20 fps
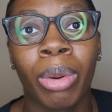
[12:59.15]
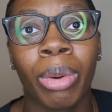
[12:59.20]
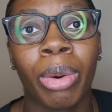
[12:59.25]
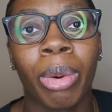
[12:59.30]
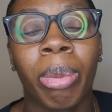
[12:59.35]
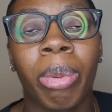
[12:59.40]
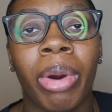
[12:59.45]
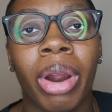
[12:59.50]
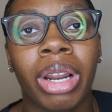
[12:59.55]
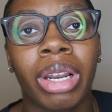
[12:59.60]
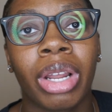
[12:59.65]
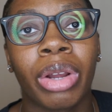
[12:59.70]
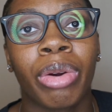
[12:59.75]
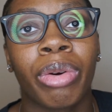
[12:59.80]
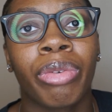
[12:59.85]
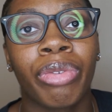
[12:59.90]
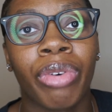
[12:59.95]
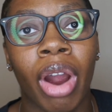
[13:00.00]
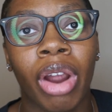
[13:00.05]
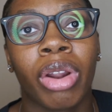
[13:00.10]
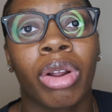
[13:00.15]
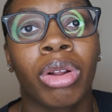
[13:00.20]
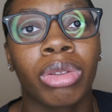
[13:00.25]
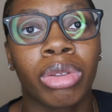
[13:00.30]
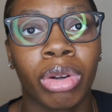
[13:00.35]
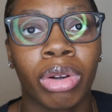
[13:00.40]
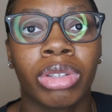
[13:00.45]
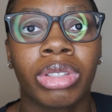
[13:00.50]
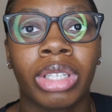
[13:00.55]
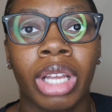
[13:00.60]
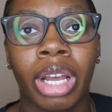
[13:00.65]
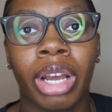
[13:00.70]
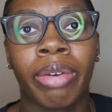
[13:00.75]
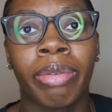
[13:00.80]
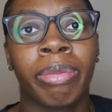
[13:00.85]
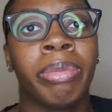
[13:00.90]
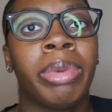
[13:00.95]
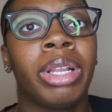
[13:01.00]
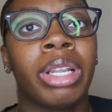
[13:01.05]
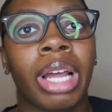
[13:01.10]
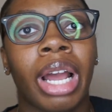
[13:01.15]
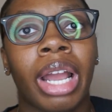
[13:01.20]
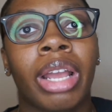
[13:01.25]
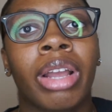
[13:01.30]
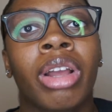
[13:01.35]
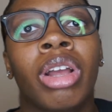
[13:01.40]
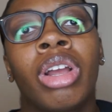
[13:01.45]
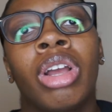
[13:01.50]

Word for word: or probably like on friday or thursday of me like